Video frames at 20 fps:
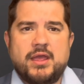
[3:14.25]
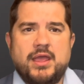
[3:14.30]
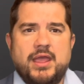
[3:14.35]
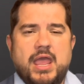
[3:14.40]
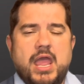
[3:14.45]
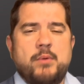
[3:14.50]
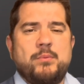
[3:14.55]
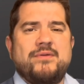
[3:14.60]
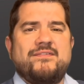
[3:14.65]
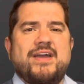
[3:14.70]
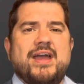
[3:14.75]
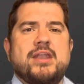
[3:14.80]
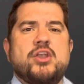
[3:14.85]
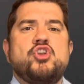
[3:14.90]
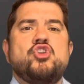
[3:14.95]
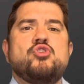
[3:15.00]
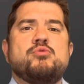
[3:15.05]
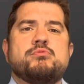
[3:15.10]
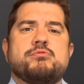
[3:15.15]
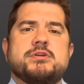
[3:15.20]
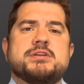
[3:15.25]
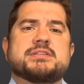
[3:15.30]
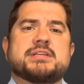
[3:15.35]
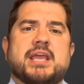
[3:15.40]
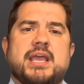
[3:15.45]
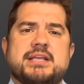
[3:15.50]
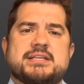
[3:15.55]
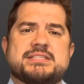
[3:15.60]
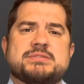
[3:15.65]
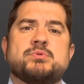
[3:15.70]
And we've had numerous
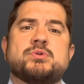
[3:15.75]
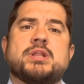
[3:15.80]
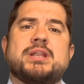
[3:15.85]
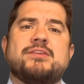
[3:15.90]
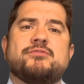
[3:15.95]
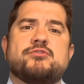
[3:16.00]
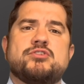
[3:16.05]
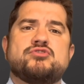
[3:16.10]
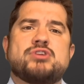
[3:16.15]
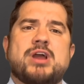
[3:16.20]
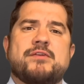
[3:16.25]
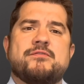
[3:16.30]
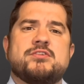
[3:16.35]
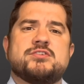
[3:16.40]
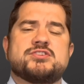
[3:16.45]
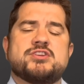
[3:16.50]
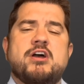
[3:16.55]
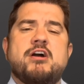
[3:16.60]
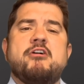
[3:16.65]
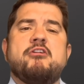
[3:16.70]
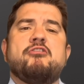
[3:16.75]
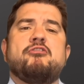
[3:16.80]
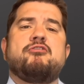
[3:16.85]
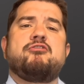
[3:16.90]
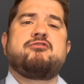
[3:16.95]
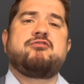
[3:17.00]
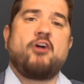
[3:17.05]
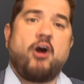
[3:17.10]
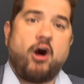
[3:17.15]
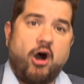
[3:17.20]
cases where delivery drivers
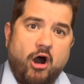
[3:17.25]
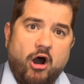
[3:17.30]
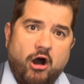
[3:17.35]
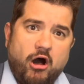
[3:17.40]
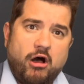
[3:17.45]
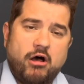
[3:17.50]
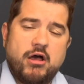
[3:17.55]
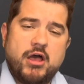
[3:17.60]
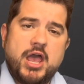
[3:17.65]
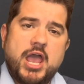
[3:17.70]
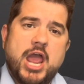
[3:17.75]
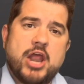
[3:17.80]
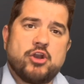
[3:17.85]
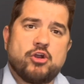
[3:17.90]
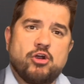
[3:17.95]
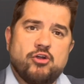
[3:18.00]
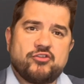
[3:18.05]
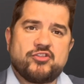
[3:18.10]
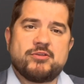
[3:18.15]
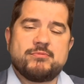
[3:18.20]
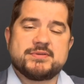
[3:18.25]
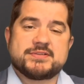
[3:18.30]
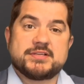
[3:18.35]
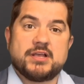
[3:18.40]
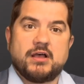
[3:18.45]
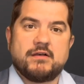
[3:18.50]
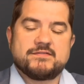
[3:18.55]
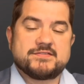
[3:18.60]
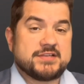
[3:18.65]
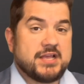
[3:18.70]
fall and hurt
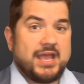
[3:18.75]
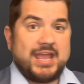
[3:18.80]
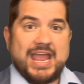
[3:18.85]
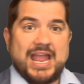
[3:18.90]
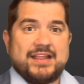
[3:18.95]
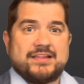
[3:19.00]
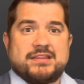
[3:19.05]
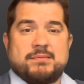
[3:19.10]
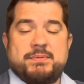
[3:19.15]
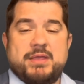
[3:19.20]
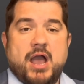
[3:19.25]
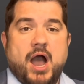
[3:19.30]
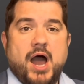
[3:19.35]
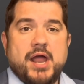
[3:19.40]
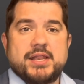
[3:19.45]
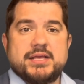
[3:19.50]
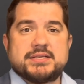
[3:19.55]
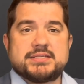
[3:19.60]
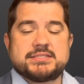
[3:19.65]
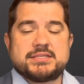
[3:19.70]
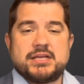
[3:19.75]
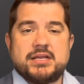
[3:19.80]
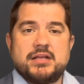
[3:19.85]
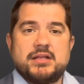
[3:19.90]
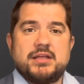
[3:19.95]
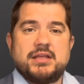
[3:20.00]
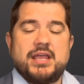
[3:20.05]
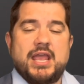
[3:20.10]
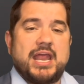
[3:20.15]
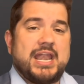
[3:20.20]
themselves. And to be honest,
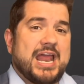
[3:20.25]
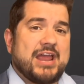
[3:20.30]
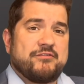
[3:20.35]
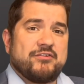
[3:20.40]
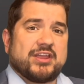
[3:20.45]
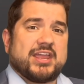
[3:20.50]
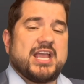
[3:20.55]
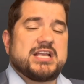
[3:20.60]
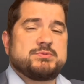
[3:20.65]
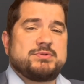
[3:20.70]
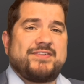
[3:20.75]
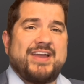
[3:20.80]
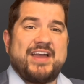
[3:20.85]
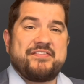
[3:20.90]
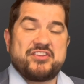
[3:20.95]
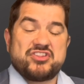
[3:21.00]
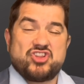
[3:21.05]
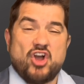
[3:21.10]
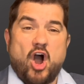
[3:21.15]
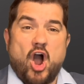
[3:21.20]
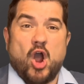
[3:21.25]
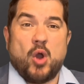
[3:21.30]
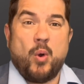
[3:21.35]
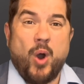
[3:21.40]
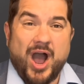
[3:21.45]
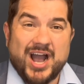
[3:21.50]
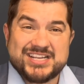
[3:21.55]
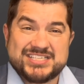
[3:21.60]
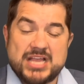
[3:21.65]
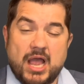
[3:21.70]
in every case we've had, the dog
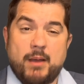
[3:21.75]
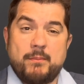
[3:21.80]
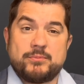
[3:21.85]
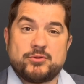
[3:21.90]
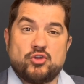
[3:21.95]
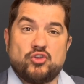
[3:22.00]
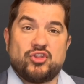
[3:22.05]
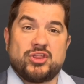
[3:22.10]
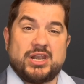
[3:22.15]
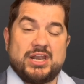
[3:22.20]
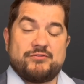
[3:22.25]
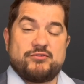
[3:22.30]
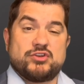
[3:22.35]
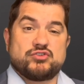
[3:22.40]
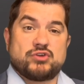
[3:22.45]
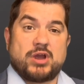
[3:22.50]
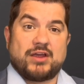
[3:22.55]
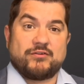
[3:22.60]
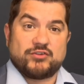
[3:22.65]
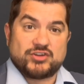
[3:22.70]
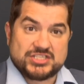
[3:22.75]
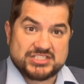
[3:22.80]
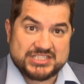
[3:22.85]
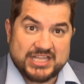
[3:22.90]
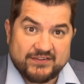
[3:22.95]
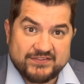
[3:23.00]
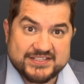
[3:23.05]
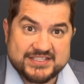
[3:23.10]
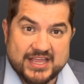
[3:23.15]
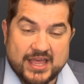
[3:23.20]
walks up to the delivery driver,
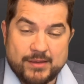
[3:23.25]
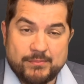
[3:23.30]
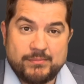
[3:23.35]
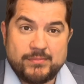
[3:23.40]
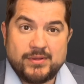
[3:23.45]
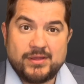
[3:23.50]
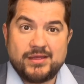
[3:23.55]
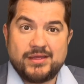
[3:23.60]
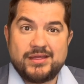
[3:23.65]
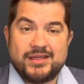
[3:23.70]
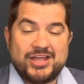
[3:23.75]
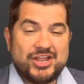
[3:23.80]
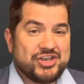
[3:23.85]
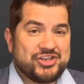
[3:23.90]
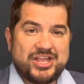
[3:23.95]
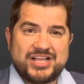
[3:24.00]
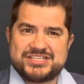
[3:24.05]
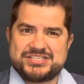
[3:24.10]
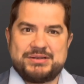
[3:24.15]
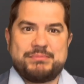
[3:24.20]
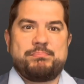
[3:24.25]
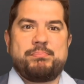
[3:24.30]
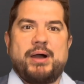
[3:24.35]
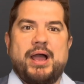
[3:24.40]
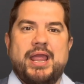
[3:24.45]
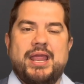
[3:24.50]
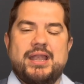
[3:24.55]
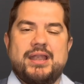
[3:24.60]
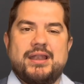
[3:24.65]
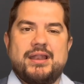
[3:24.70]
sniffs them, doesn't
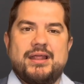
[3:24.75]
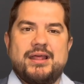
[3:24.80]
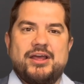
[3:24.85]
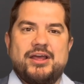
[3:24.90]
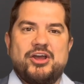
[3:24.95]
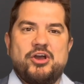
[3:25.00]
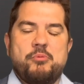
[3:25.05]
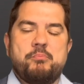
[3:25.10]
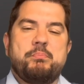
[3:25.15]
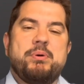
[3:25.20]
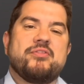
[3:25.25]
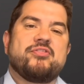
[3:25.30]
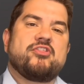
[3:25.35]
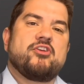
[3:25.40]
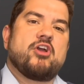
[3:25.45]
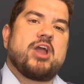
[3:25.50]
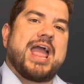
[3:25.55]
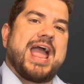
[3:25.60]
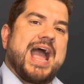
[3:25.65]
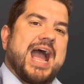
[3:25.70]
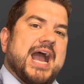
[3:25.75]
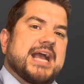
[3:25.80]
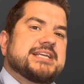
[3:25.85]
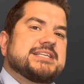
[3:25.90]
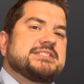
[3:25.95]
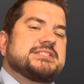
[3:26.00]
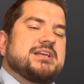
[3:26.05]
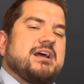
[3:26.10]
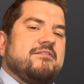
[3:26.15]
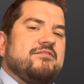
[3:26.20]
bite, but their
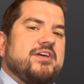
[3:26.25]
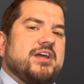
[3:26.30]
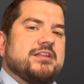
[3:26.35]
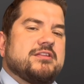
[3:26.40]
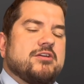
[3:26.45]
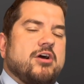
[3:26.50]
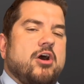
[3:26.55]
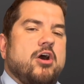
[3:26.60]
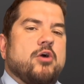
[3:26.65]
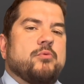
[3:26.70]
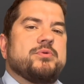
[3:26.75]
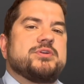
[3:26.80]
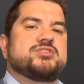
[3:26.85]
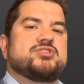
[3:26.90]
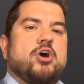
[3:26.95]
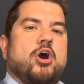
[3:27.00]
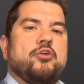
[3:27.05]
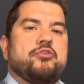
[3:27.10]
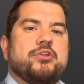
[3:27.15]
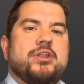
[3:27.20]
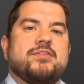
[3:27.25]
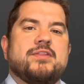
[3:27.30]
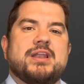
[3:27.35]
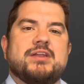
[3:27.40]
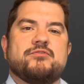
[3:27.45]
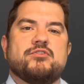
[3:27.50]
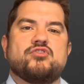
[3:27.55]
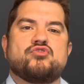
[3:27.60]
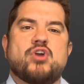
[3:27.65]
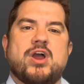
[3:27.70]
actions of that dog result in the
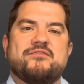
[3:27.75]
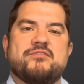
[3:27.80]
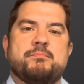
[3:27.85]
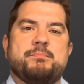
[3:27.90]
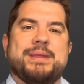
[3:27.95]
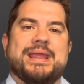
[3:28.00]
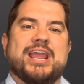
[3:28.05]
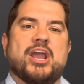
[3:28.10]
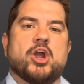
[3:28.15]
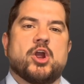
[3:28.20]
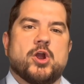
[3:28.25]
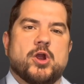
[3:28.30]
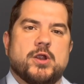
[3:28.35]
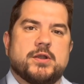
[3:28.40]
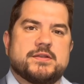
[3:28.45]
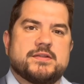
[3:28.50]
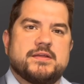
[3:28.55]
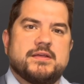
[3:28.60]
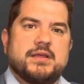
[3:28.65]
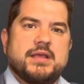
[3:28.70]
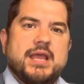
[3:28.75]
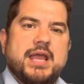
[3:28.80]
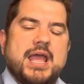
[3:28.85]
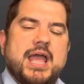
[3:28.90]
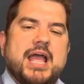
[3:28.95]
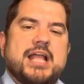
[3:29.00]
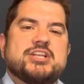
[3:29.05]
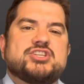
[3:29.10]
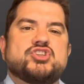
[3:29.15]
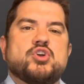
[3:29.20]
delivery driver being hurt.
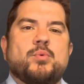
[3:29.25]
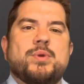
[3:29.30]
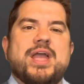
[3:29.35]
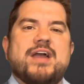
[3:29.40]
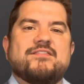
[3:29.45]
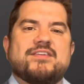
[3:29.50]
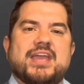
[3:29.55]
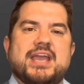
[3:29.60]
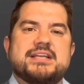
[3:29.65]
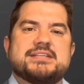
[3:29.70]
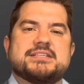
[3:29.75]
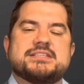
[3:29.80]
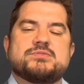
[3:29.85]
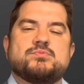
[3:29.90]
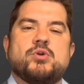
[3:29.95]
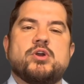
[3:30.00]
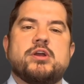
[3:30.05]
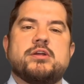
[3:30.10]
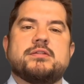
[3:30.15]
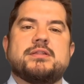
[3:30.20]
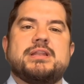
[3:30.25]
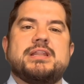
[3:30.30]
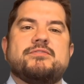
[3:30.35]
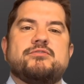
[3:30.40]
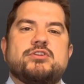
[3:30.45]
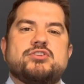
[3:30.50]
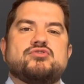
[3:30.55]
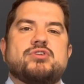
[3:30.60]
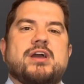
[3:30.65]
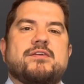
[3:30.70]
And so we have cases where
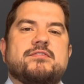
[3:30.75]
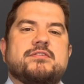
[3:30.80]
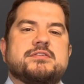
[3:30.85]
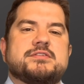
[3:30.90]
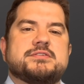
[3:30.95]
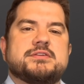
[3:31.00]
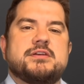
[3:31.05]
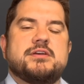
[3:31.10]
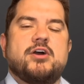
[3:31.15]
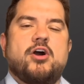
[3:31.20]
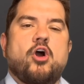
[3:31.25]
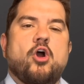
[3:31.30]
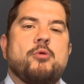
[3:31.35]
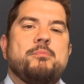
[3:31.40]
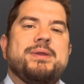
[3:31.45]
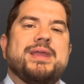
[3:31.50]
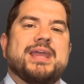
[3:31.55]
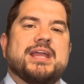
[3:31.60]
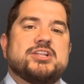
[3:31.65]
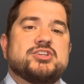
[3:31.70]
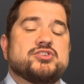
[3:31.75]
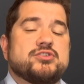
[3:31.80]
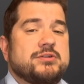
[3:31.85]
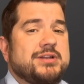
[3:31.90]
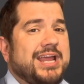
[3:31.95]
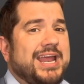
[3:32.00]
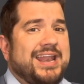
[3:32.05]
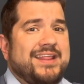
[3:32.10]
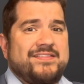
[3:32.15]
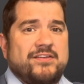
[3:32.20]
delivery drivers are being
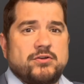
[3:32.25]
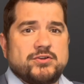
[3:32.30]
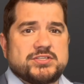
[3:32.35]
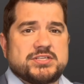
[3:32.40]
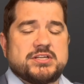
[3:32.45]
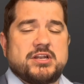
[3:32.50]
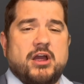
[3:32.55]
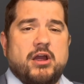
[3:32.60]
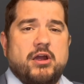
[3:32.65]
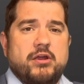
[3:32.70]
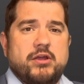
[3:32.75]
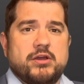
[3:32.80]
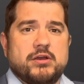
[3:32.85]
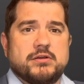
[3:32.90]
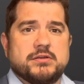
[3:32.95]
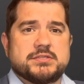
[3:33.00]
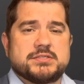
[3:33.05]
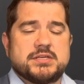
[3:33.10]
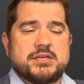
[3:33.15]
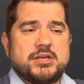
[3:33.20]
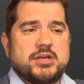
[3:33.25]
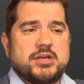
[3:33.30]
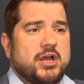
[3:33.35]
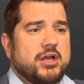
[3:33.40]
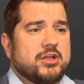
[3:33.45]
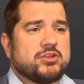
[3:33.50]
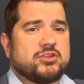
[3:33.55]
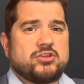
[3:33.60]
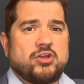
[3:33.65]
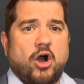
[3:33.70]
injured, and in those scenarios,
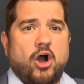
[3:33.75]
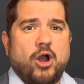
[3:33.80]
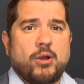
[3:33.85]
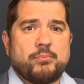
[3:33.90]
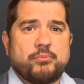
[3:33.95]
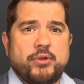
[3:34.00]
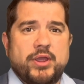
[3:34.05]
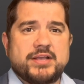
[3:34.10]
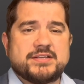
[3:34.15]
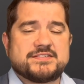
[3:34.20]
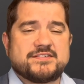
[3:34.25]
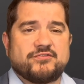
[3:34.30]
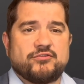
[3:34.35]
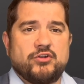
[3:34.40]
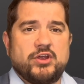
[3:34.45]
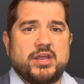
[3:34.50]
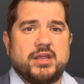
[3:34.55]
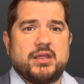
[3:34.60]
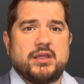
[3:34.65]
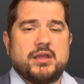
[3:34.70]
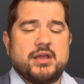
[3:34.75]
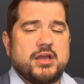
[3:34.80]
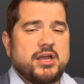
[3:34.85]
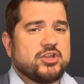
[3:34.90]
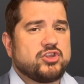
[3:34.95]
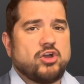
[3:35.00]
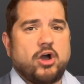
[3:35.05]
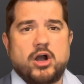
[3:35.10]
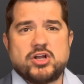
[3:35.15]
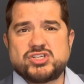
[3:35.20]
dog breaks free,
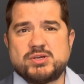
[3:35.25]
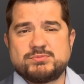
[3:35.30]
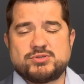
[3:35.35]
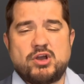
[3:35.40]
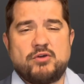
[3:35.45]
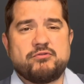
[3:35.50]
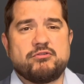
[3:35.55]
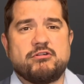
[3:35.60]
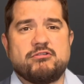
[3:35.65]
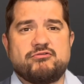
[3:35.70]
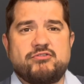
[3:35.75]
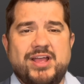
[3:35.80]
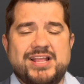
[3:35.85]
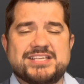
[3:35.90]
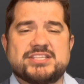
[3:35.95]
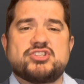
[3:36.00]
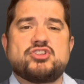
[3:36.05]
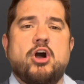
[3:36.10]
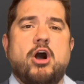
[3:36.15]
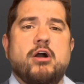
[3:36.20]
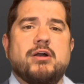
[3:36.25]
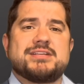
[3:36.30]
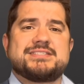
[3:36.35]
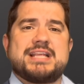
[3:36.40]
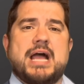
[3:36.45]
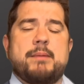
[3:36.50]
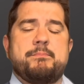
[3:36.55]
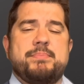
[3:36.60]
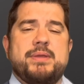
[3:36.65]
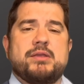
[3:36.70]
dog jumps over a fence, dog is
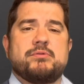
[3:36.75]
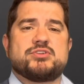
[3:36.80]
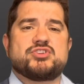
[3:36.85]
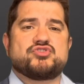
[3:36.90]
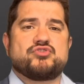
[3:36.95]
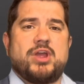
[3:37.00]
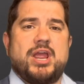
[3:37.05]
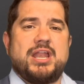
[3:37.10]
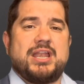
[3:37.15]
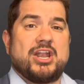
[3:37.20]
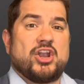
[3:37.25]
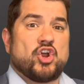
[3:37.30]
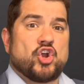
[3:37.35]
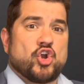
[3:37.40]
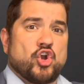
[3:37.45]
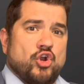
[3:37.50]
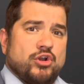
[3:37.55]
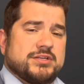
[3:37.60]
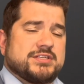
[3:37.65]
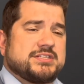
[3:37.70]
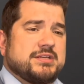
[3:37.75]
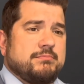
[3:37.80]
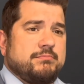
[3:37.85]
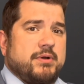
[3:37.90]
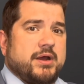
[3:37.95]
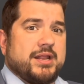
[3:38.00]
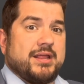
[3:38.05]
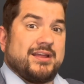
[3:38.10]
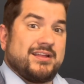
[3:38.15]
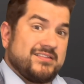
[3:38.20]
not being restrained and it hurts
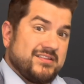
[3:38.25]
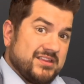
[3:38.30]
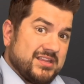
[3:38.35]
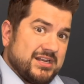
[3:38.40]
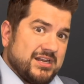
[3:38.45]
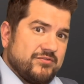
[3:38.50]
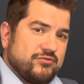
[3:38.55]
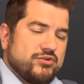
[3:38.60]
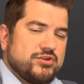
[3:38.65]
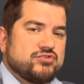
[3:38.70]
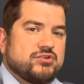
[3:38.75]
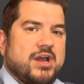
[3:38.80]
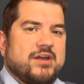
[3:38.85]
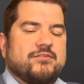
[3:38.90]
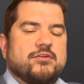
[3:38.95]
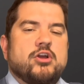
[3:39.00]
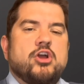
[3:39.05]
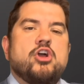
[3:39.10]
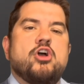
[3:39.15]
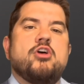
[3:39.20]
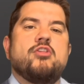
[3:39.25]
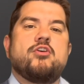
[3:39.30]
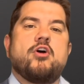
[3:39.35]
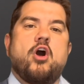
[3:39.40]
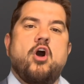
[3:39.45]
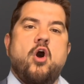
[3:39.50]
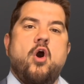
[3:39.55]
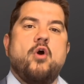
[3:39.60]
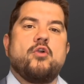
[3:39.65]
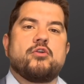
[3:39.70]
somebody, the delivery driver, the
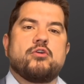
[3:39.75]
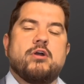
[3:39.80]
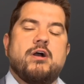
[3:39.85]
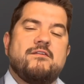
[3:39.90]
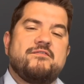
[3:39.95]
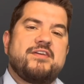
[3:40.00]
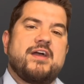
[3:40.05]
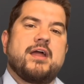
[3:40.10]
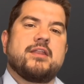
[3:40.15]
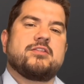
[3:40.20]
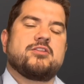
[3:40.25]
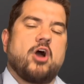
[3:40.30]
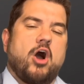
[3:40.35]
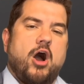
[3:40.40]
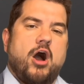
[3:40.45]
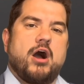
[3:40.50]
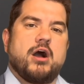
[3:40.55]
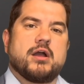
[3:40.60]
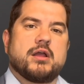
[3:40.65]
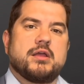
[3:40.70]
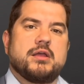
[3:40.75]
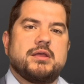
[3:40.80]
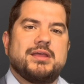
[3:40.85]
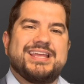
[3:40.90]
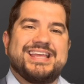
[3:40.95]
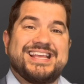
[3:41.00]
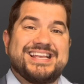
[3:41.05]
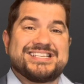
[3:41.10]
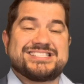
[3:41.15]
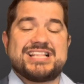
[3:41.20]
owner of that dog
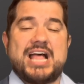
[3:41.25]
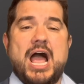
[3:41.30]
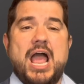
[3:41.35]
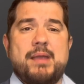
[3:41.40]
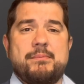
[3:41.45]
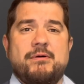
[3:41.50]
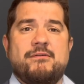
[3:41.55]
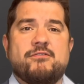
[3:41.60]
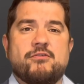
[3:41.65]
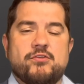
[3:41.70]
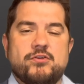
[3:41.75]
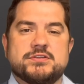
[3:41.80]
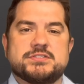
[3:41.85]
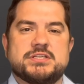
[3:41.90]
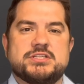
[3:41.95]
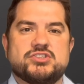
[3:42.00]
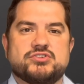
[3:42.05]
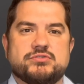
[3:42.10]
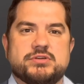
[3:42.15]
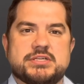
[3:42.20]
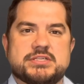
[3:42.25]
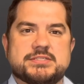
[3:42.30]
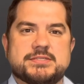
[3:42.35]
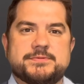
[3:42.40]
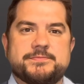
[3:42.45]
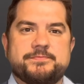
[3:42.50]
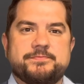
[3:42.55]
is liable for those injuries.